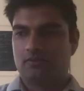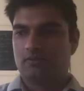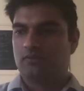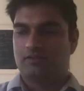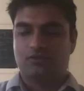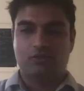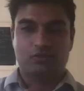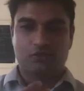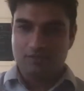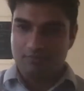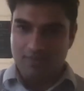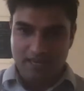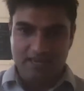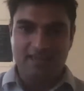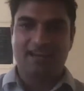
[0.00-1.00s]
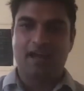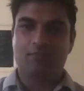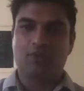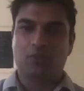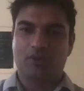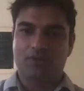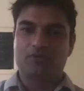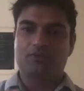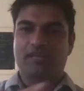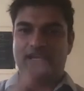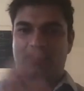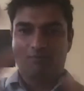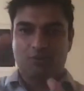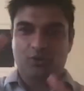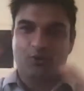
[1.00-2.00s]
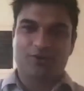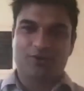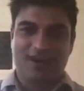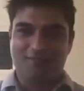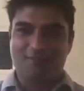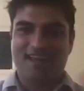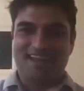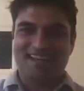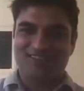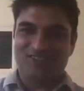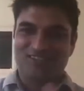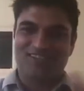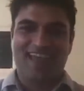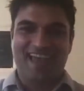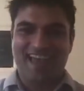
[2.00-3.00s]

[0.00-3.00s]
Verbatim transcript: that's usually me and i'm the one who's kind of program managing